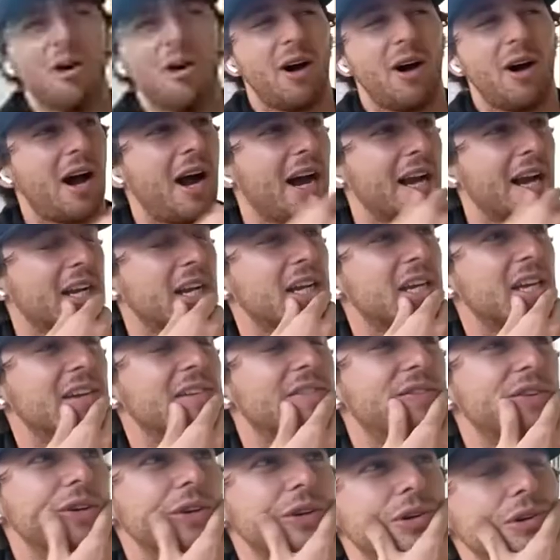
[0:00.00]
I could give
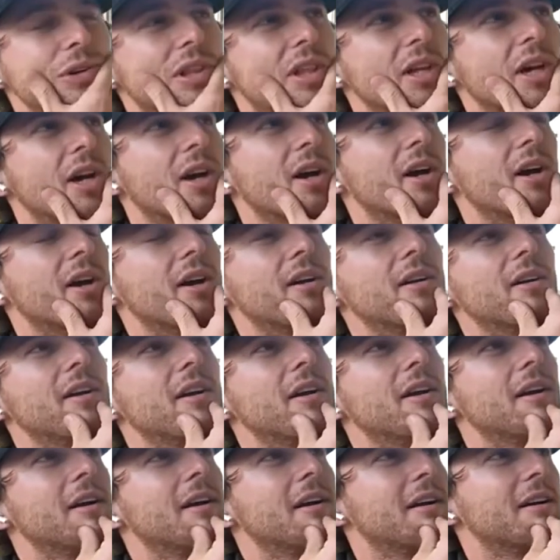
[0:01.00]
you the
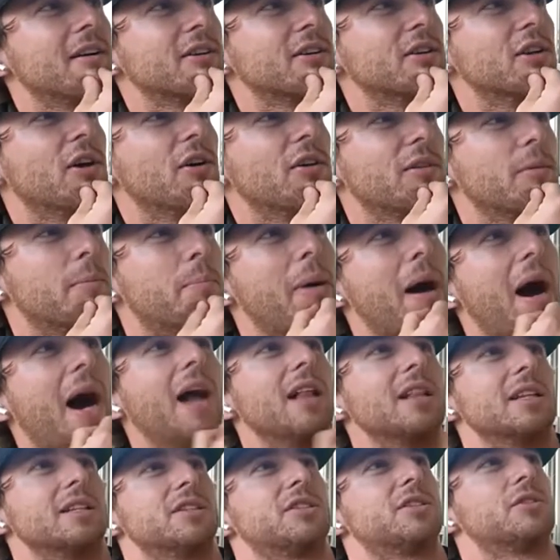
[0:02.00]

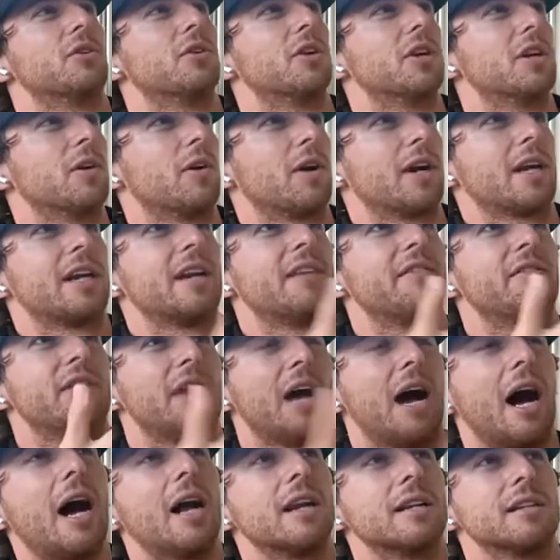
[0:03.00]
polished story, or I could give you
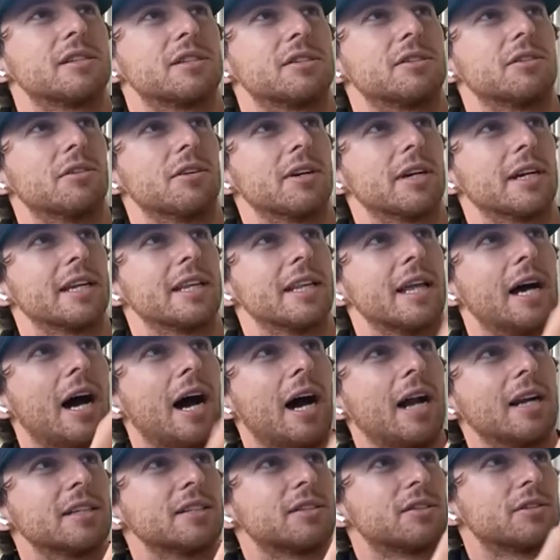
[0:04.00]
the honest story. And the
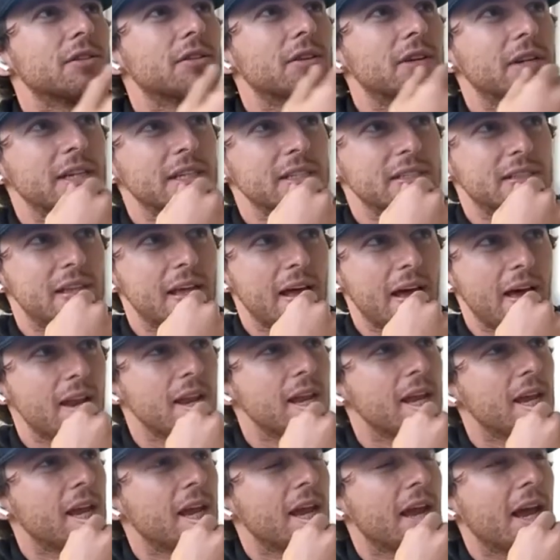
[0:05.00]
honest story is that,
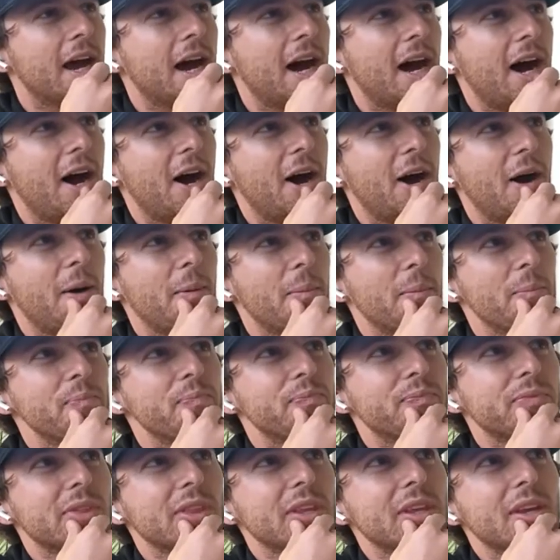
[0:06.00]

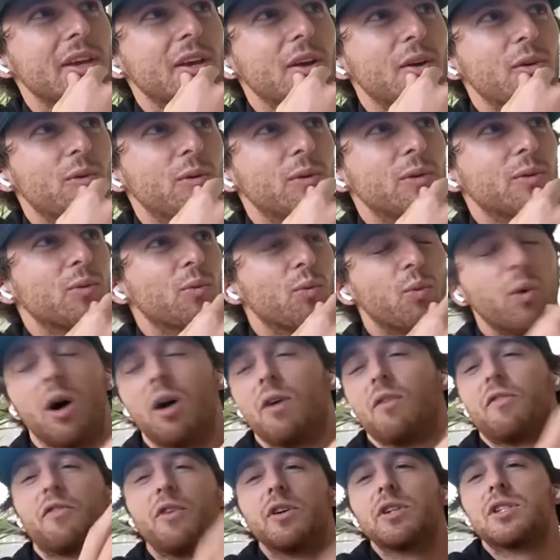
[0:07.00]

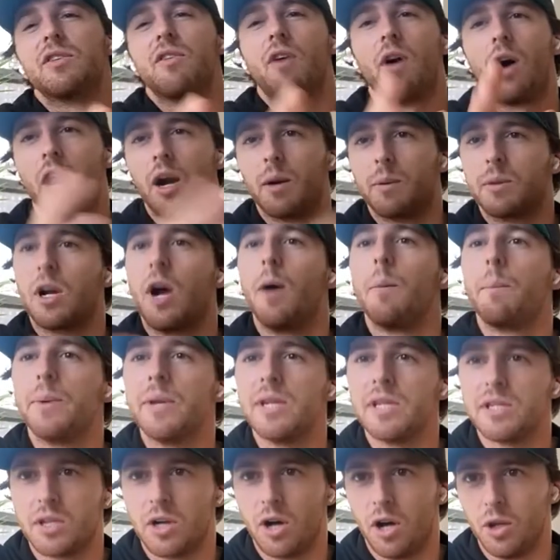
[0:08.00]
well, first of all, our
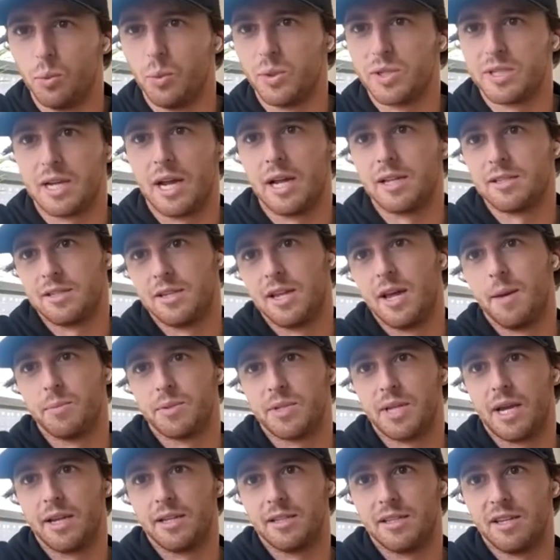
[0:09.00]
company is called Wisconsin Hemp
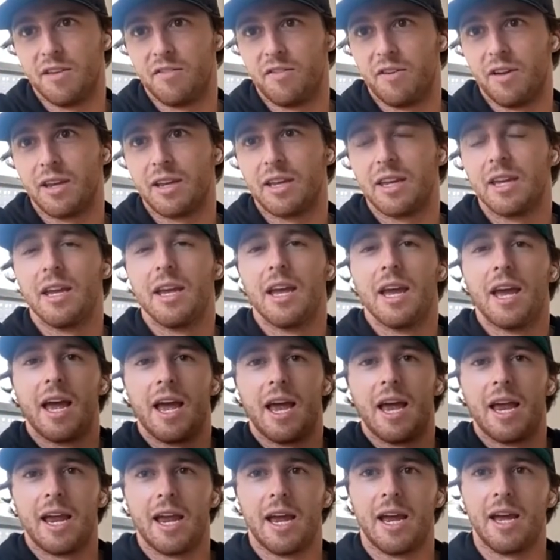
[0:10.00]
Scientific.
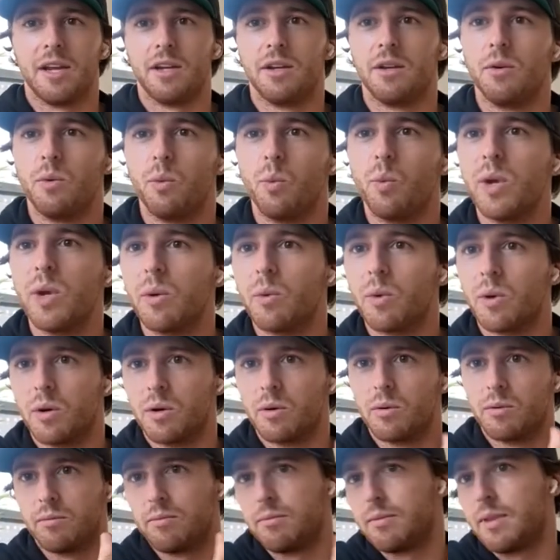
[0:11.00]
And
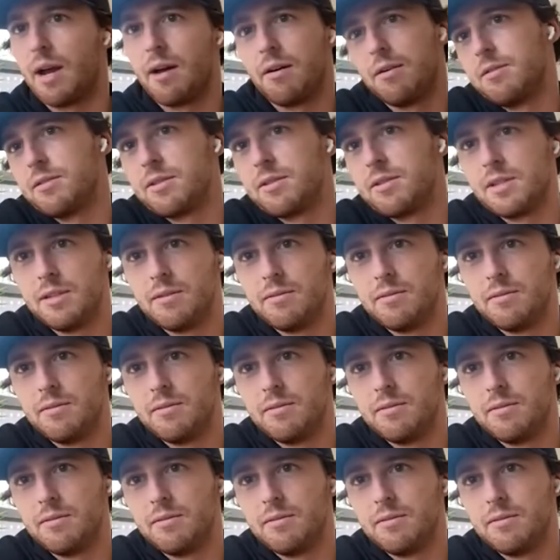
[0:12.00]
that was